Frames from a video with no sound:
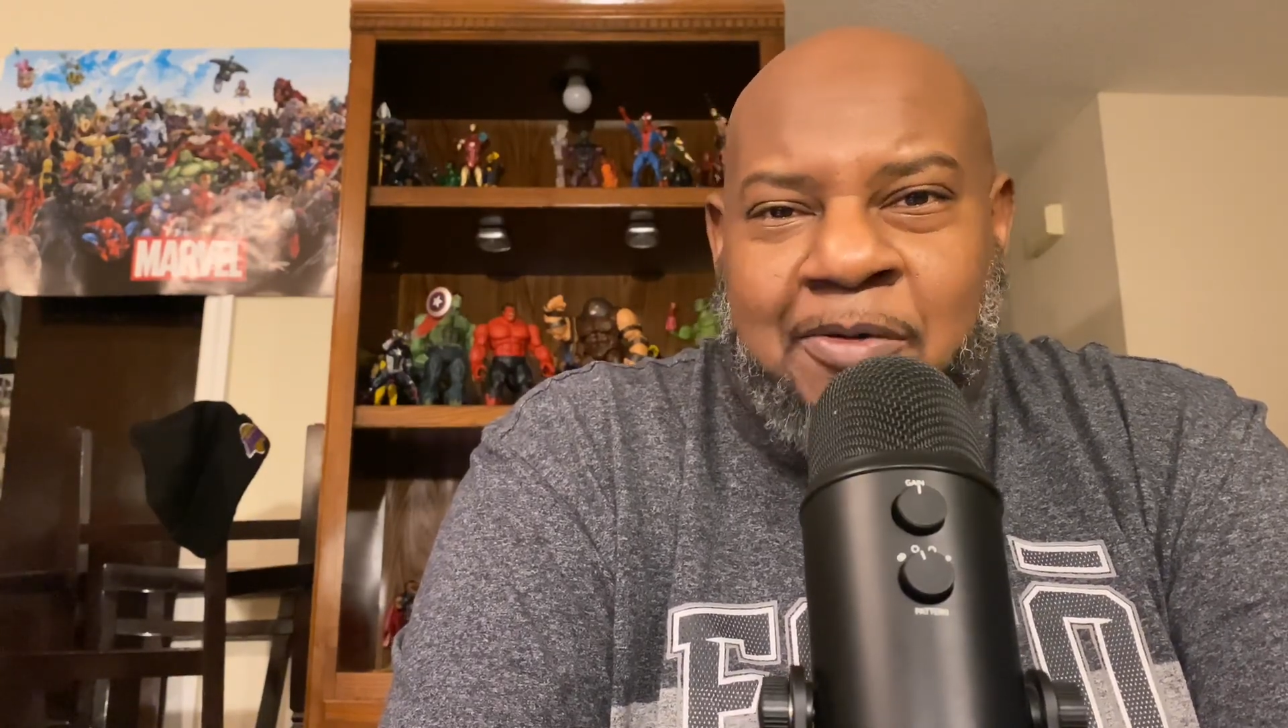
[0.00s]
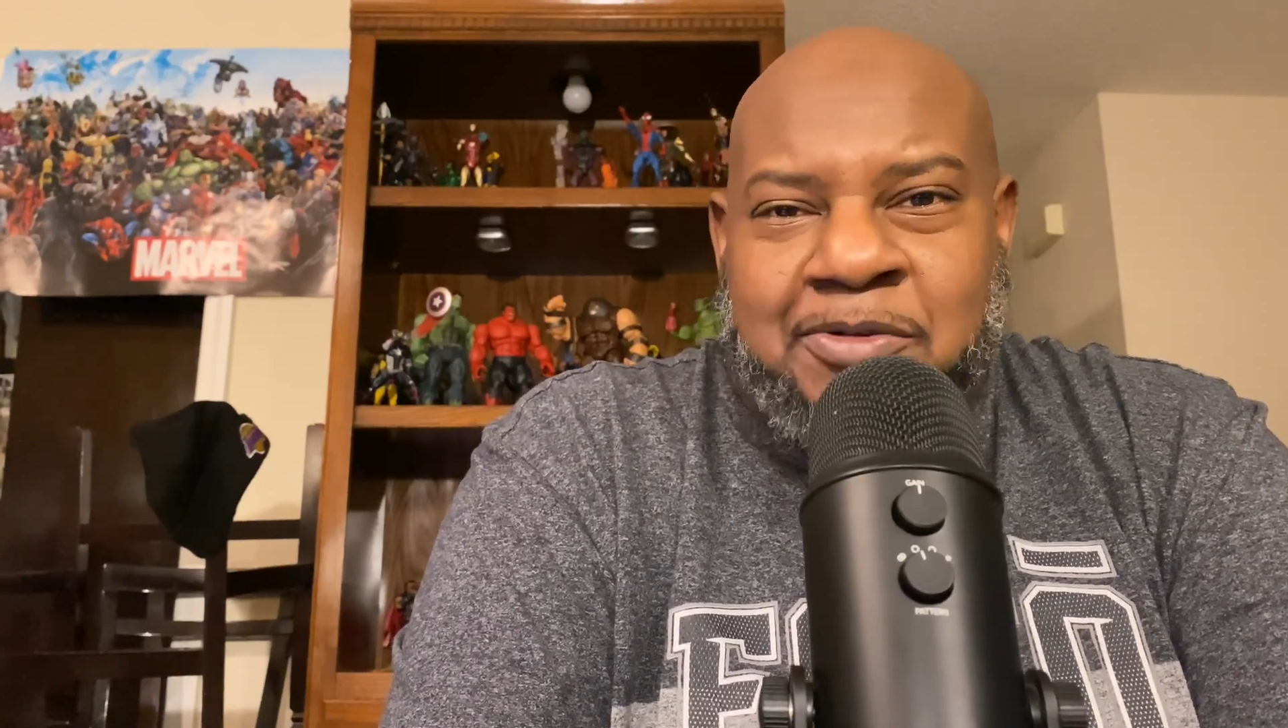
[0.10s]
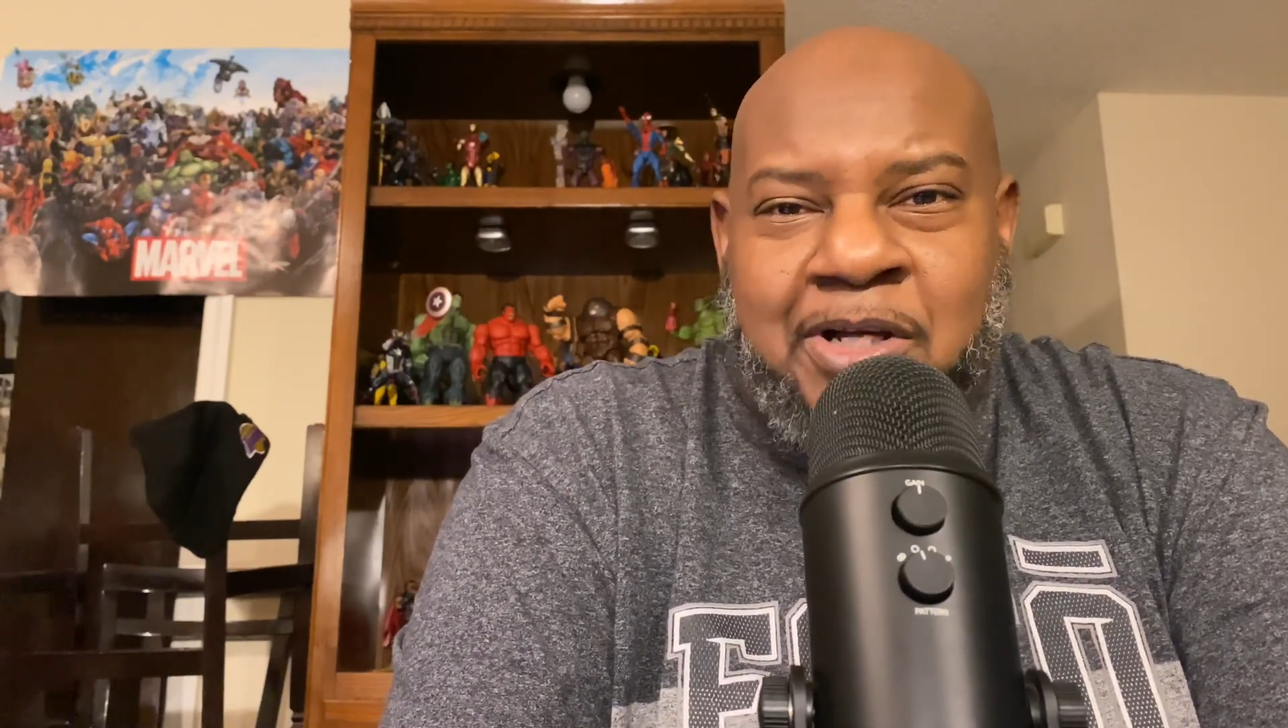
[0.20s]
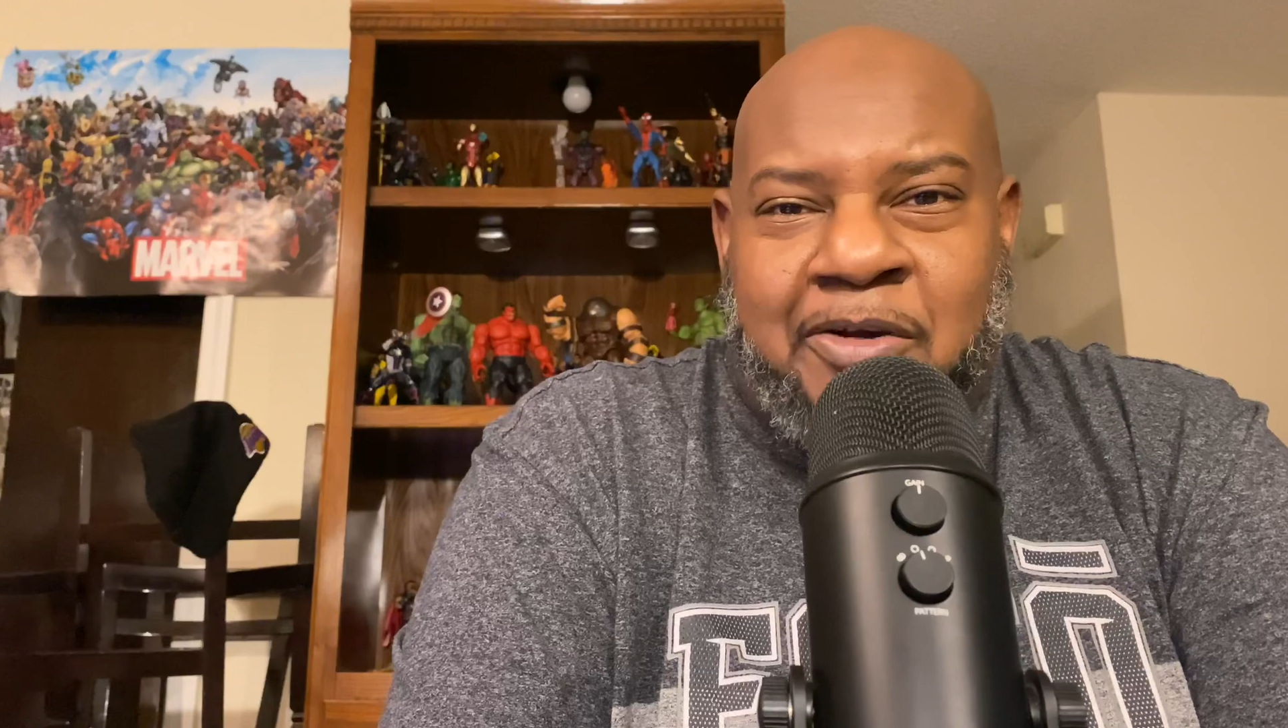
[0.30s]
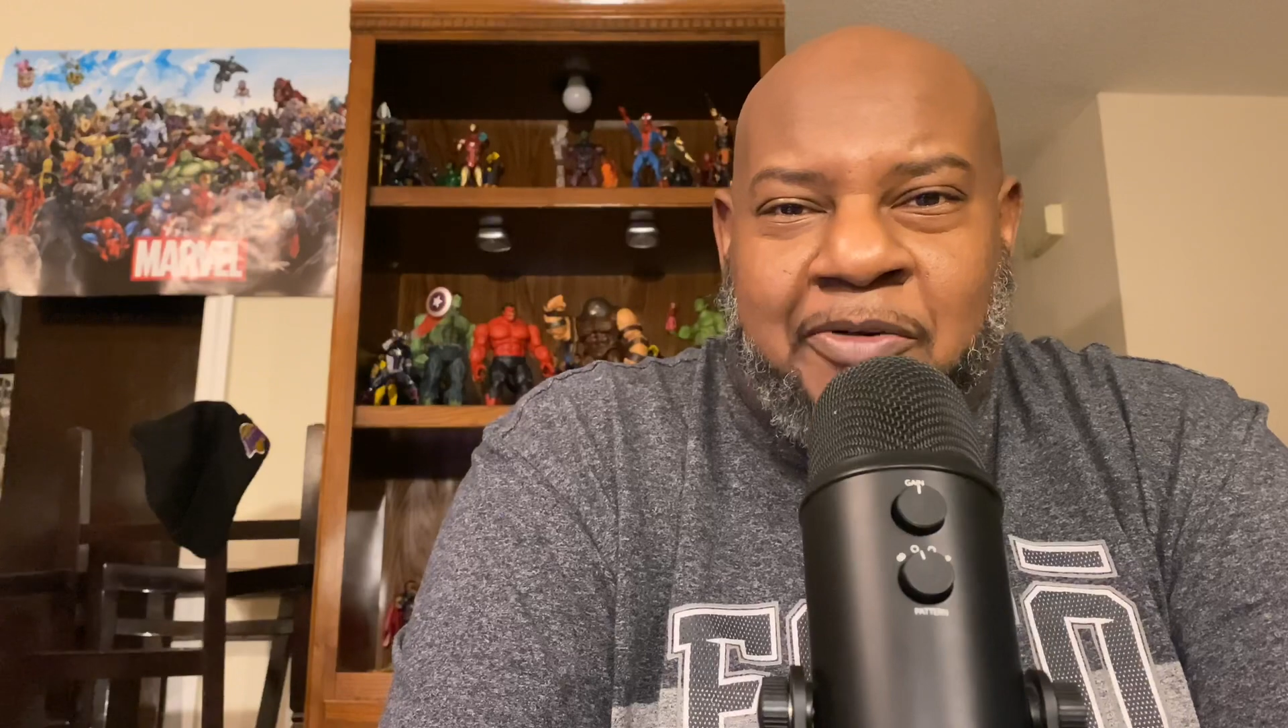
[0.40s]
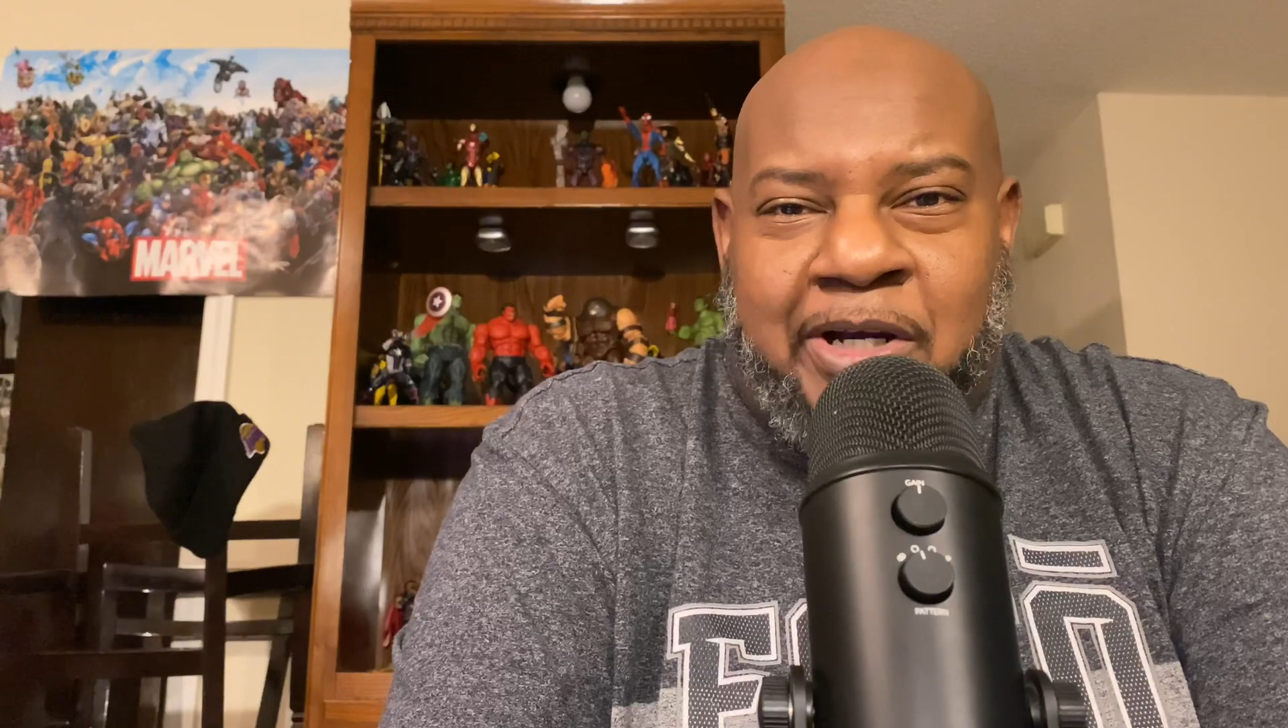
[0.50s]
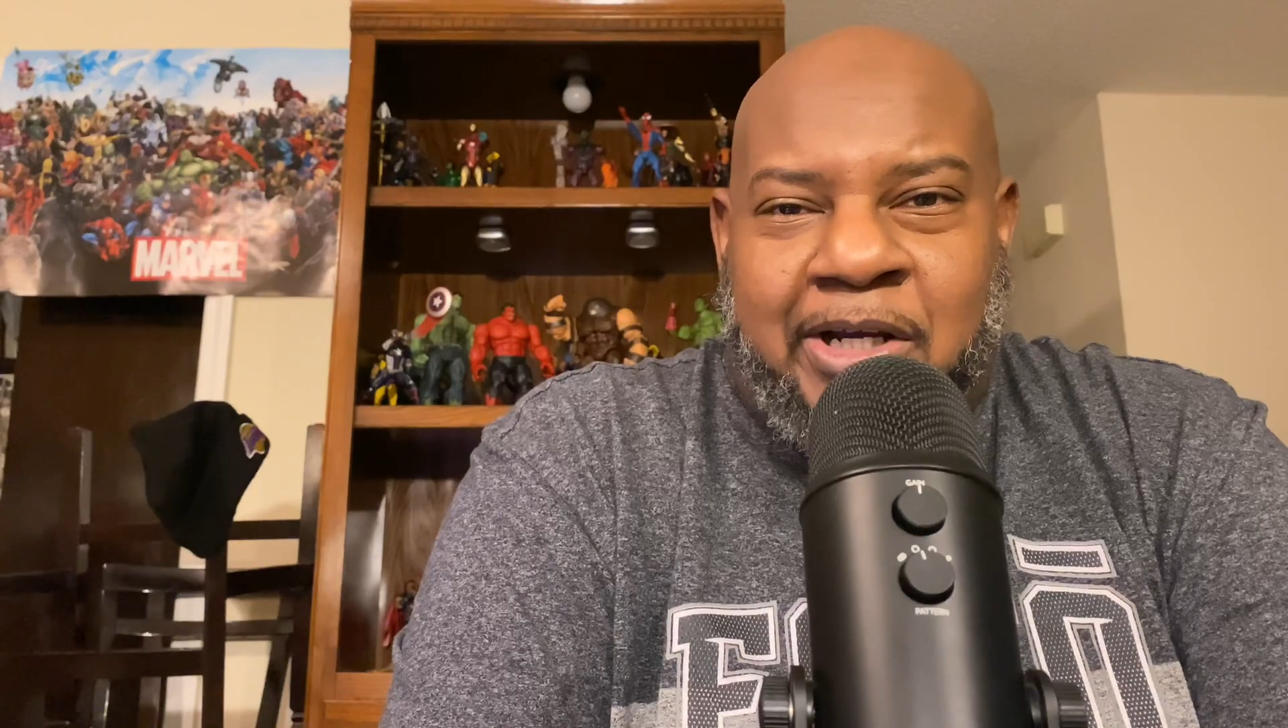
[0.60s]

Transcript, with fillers: was all right.